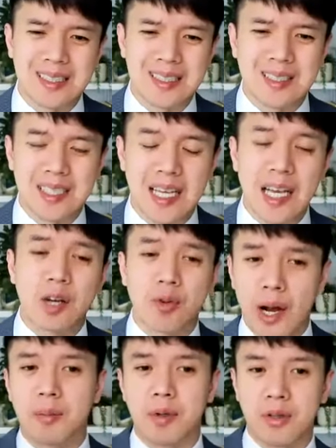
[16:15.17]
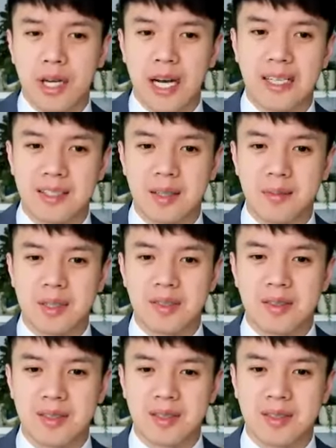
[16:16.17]
This is incredible, guys. I
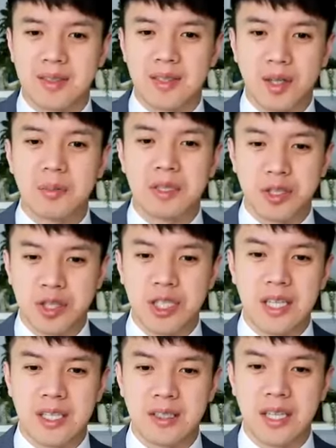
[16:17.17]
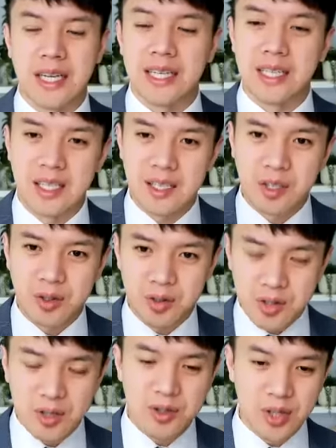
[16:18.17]
mean, you're a machine. Like, do you
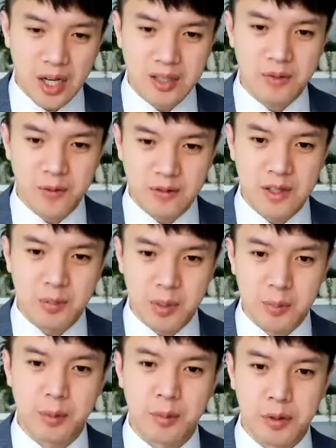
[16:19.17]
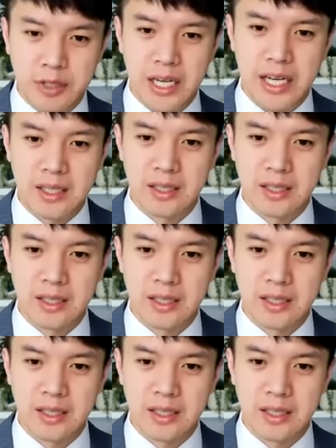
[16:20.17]
still talk to 50 people per day?